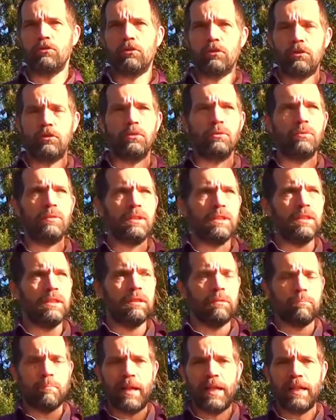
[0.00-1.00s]
do,
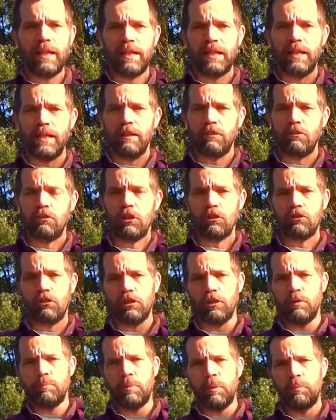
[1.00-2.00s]
mainly
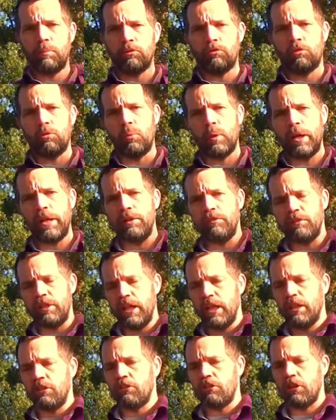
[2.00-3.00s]
teaching the peoples the way of the
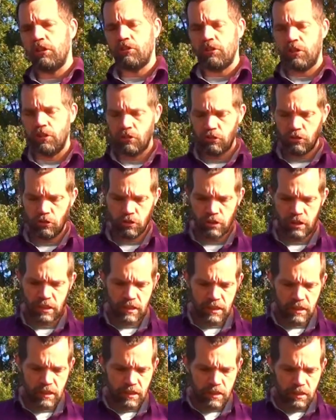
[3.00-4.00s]
ancestors,
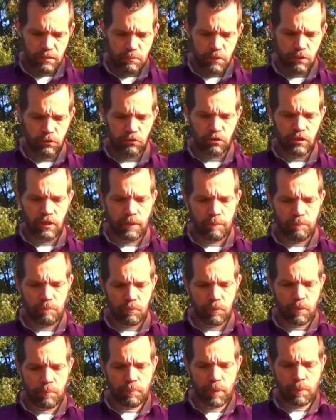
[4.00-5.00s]
because the
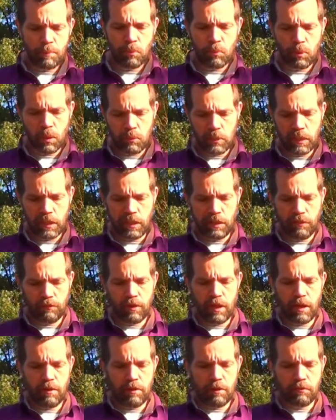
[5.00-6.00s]
people where we live,
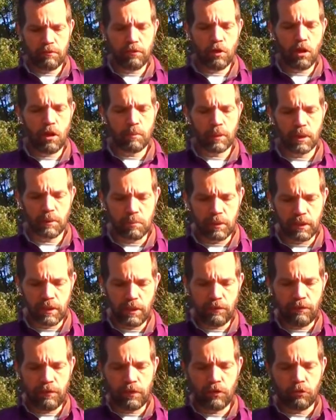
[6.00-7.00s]
they firmly
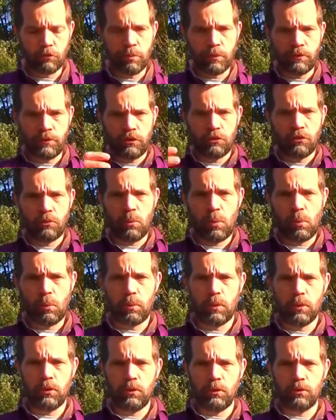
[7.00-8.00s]
believe in the spiritual
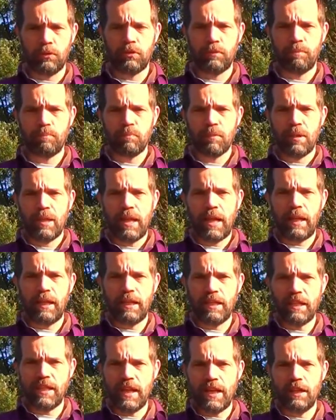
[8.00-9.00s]
world and
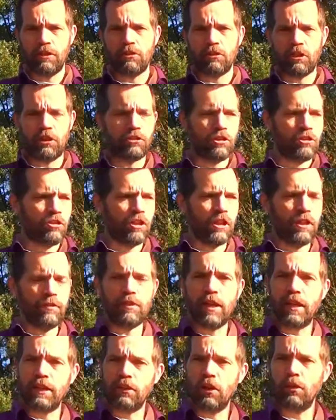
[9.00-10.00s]
in the ancestors, and if
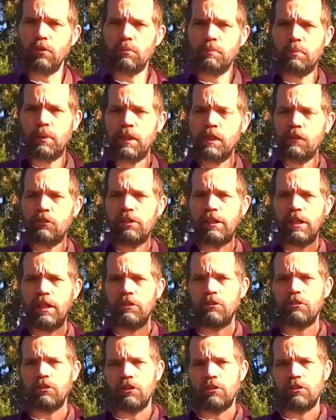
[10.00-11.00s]
they don't please the
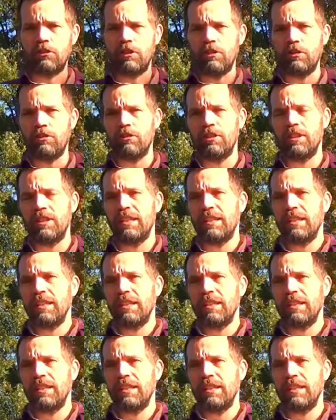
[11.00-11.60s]
ancestors,